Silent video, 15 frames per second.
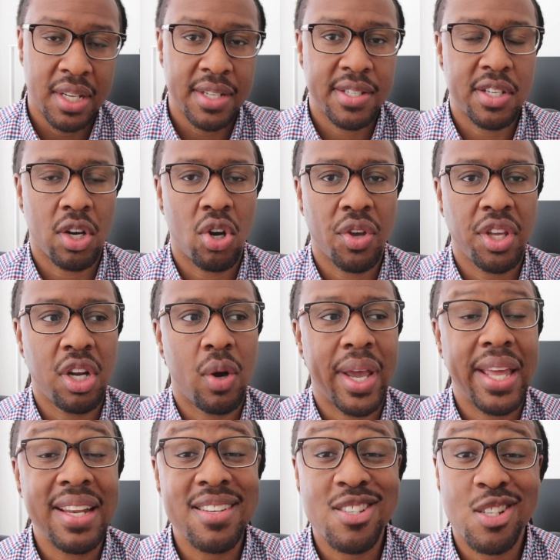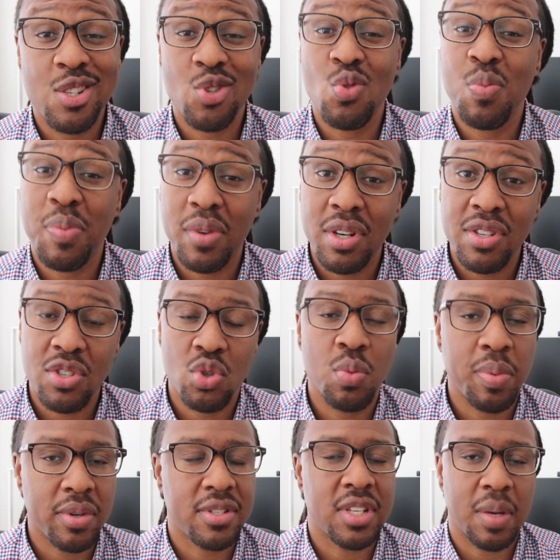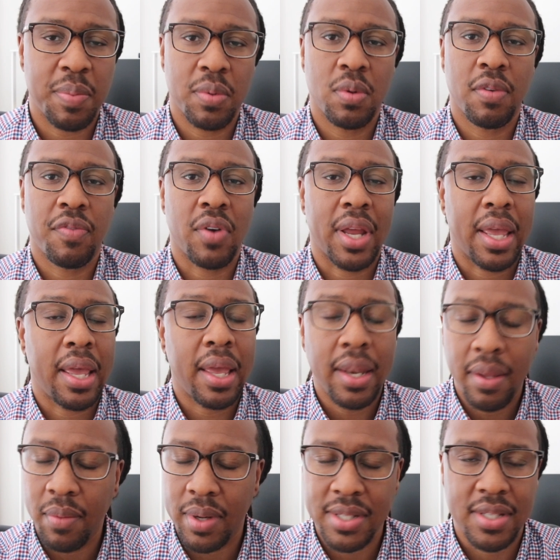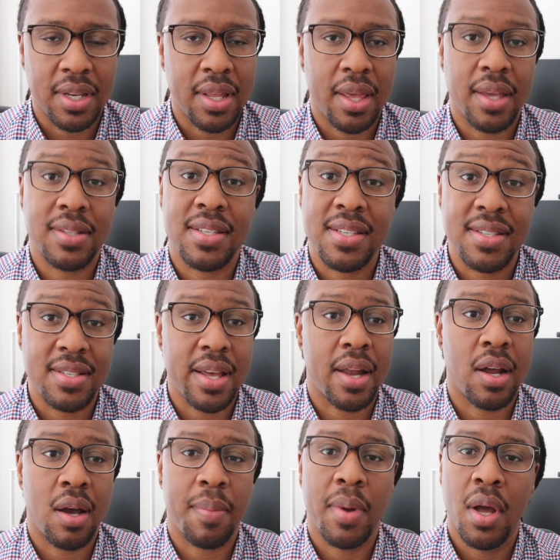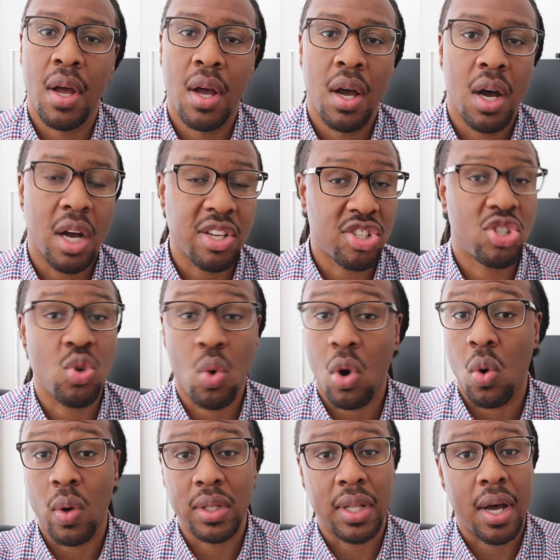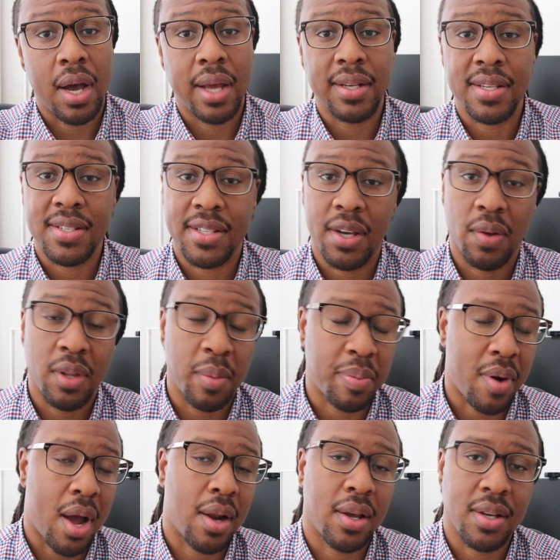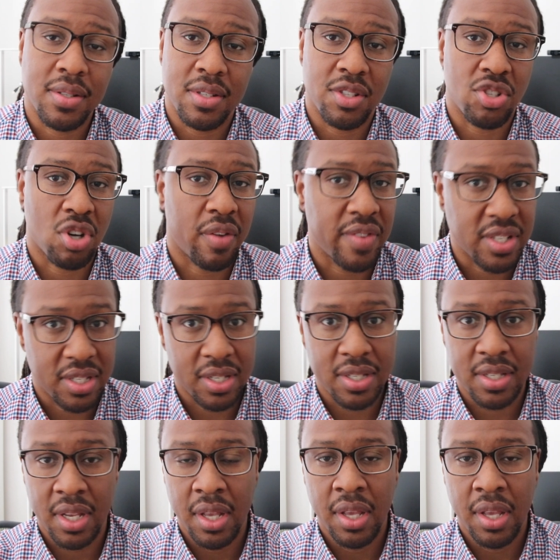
So, it is super, super simple for anyone today to set up a store online to sell their products and services.